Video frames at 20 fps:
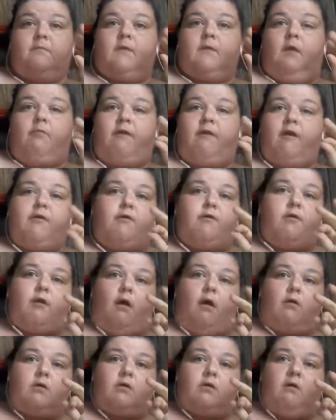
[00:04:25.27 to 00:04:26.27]
There you can
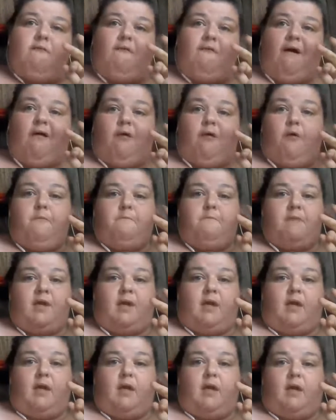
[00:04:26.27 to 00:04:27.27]
also follow
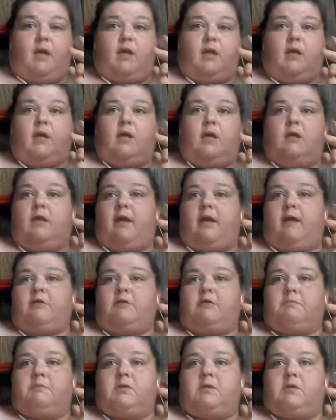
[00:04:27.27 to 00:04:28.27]
me and get
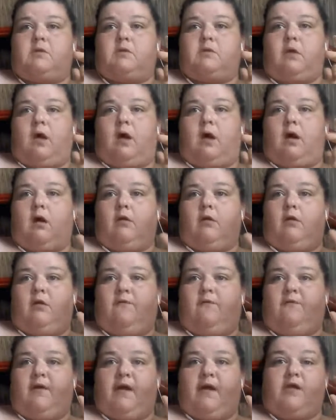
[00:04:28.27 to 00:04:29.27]
announcements,
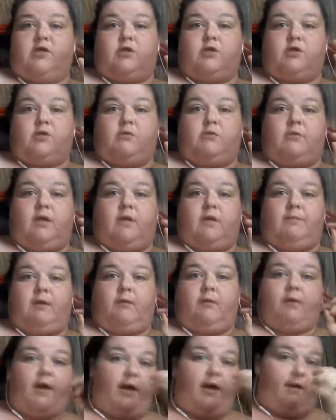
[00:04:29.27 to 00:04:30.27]
notifications through the
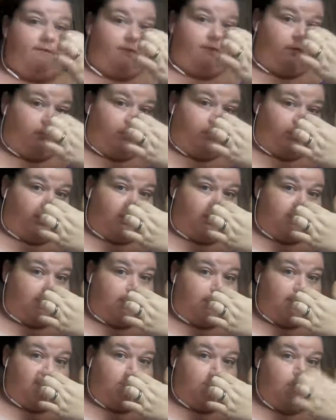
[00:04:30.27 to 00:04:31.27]
email when I have new
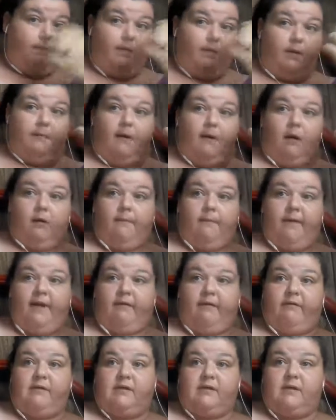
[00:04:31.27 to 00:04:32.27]
releases. BookBub
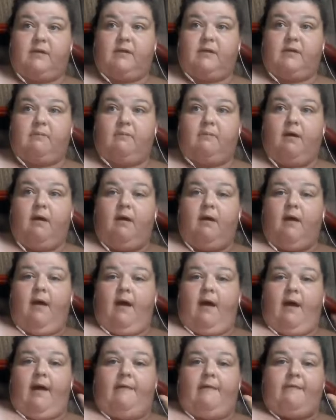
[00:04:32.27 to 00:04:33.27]
automatically sends them,
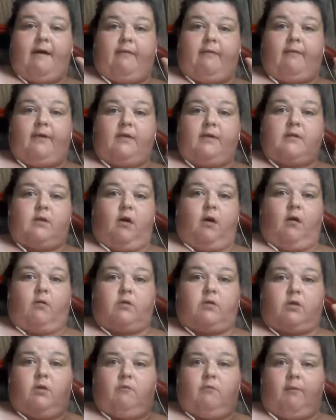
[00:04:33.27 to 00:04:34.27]
and that link is
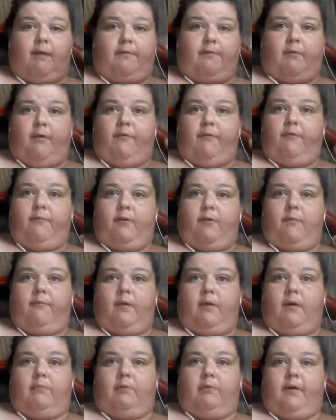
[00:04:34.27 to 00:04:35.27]
also right below the
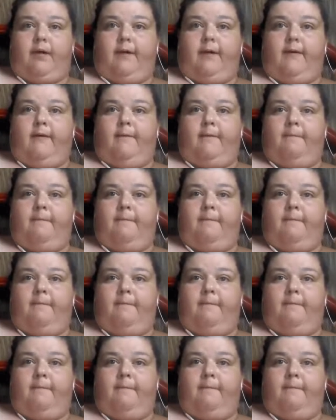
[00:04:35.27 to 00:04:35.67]
BookBub link.